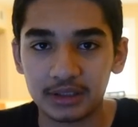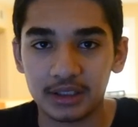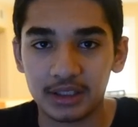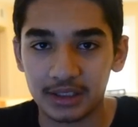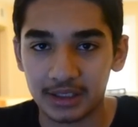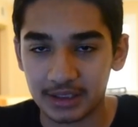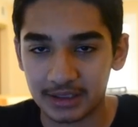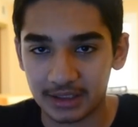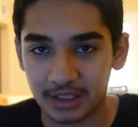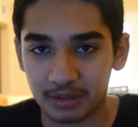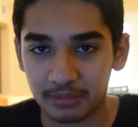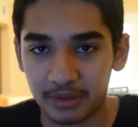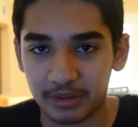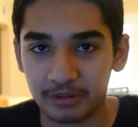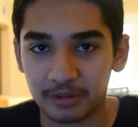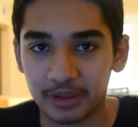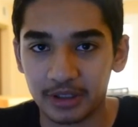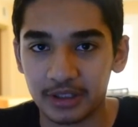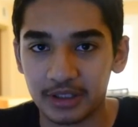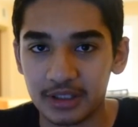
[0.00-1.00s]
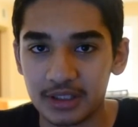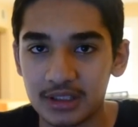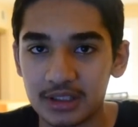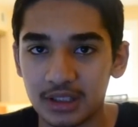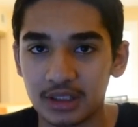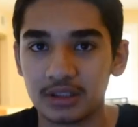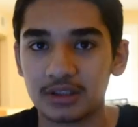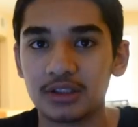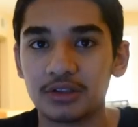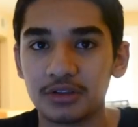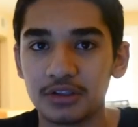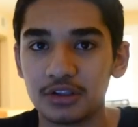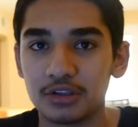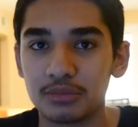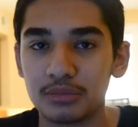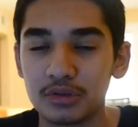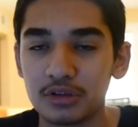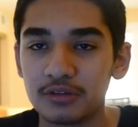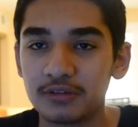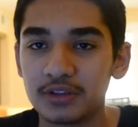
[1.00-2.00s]
and that's going to be where it is until
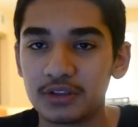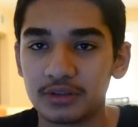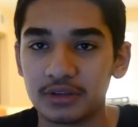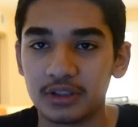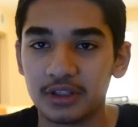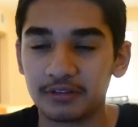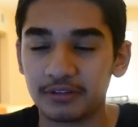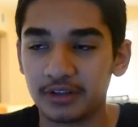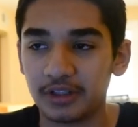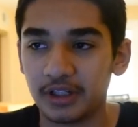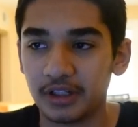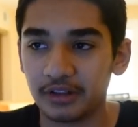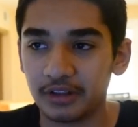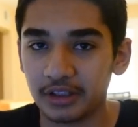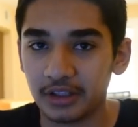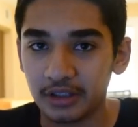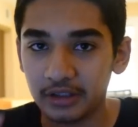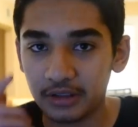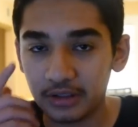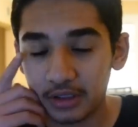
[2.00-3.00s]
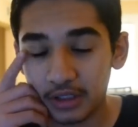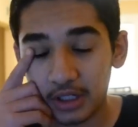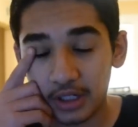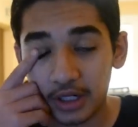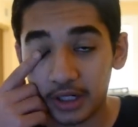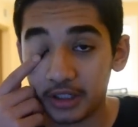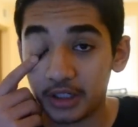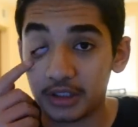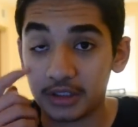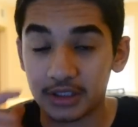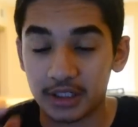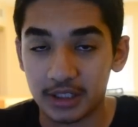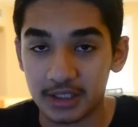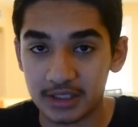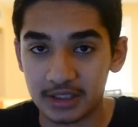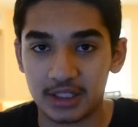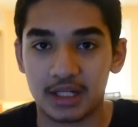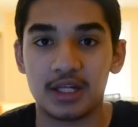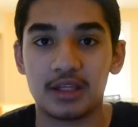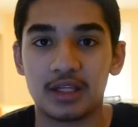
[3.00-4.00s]
you move to a different area, and then it's going
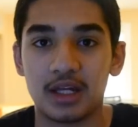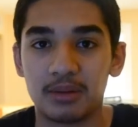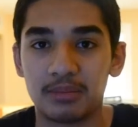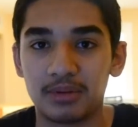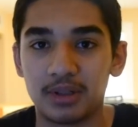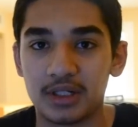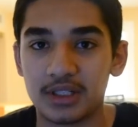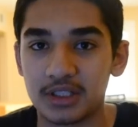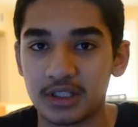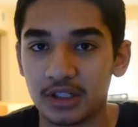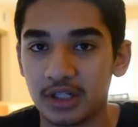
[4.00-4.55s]
to stay in that place.